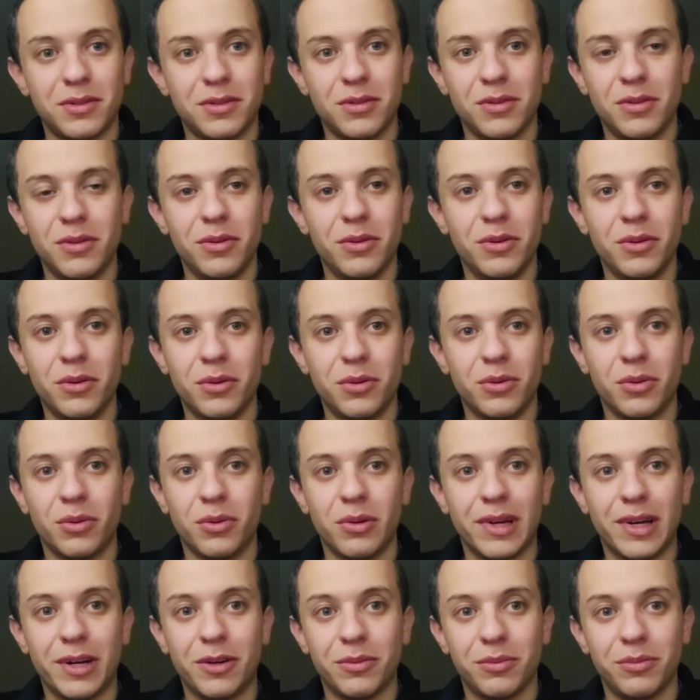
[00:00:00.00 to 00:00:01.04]
not call
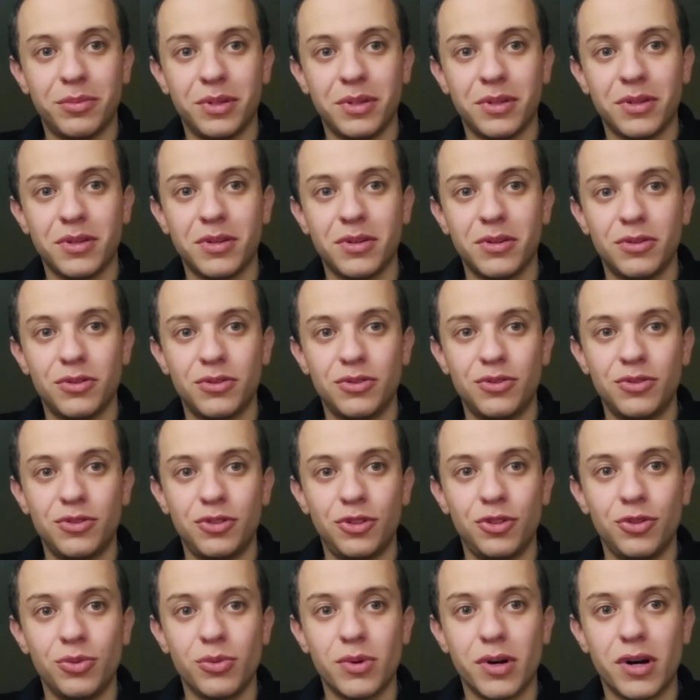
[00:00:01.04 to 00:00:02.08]
out because
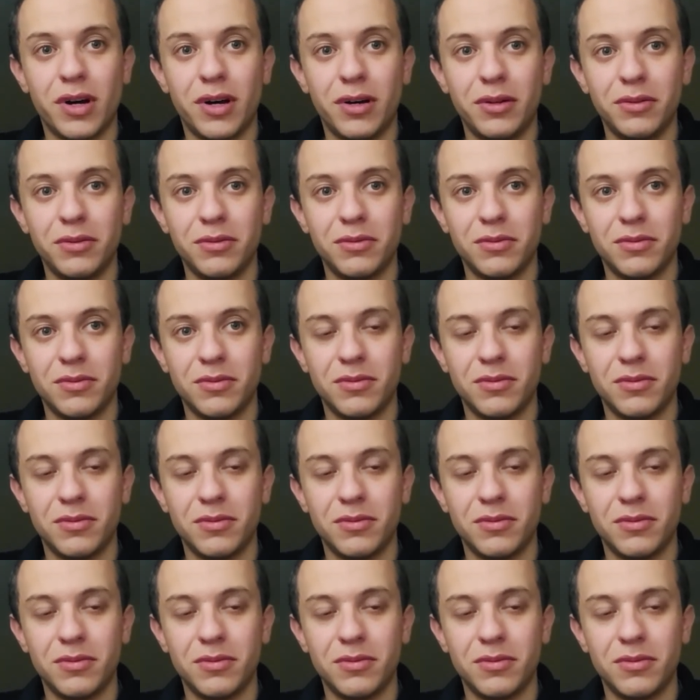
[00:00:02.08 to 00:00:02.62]
you can't